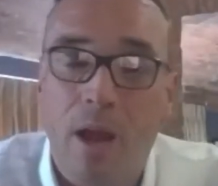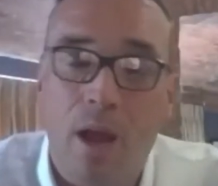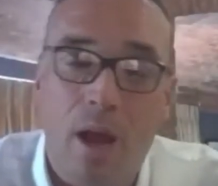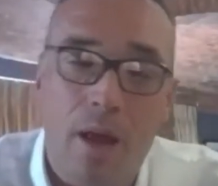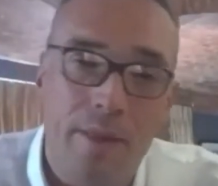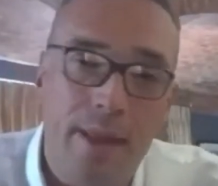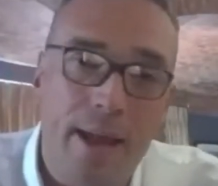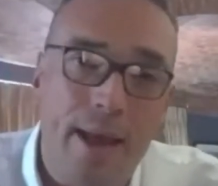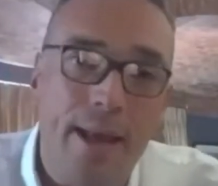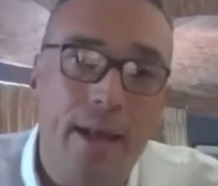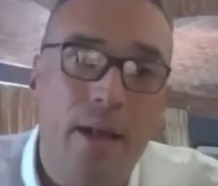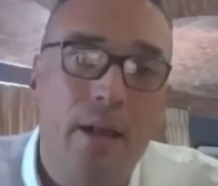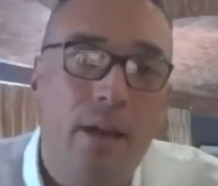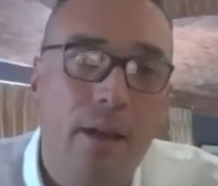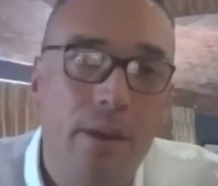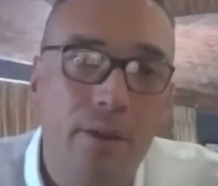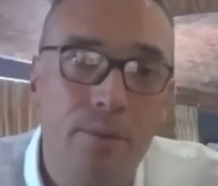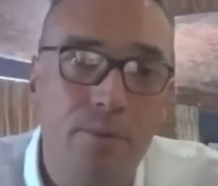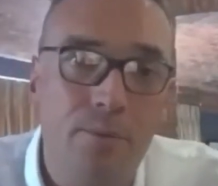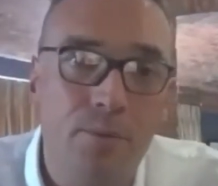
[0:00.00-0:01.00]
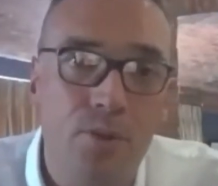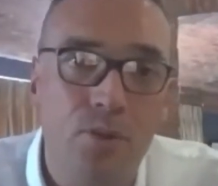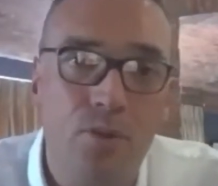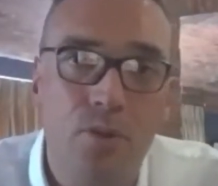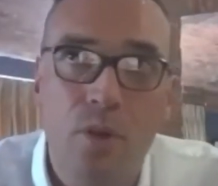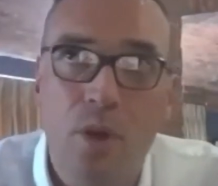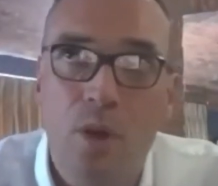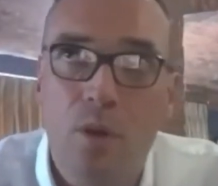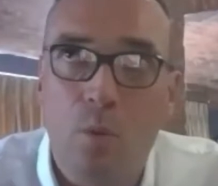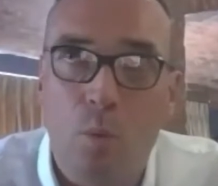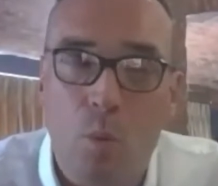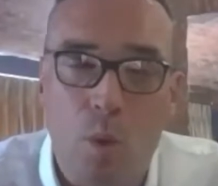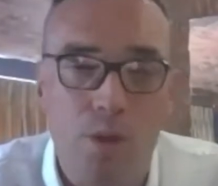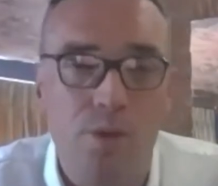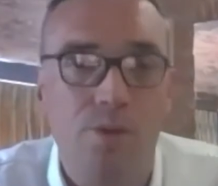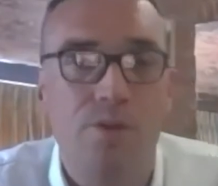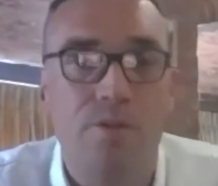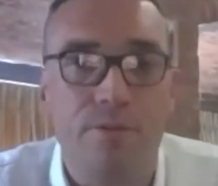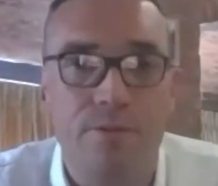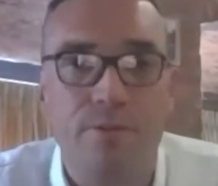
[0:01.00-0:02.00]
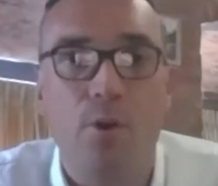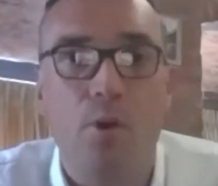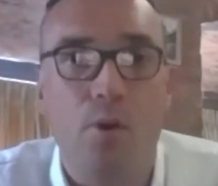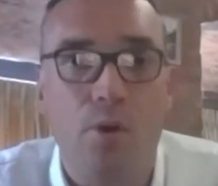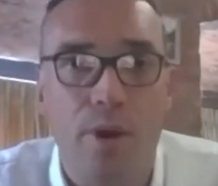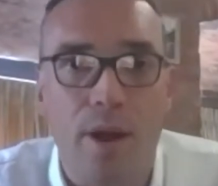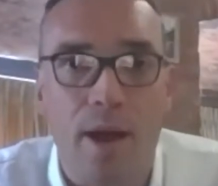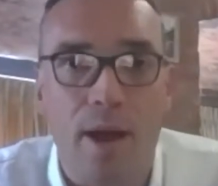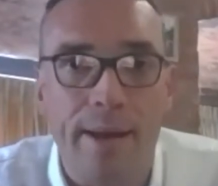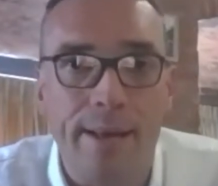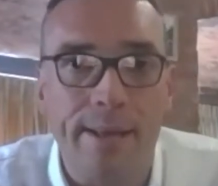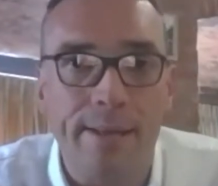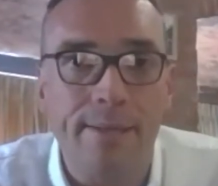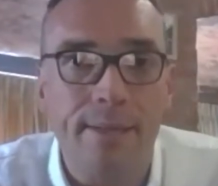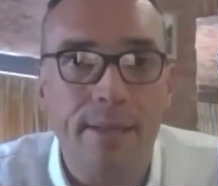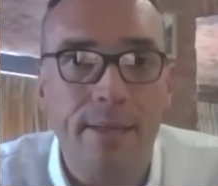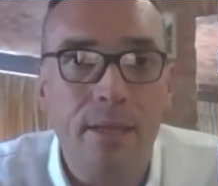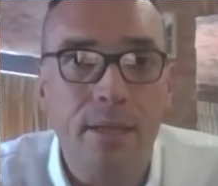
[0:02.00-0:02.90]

and that includes once a fortnight.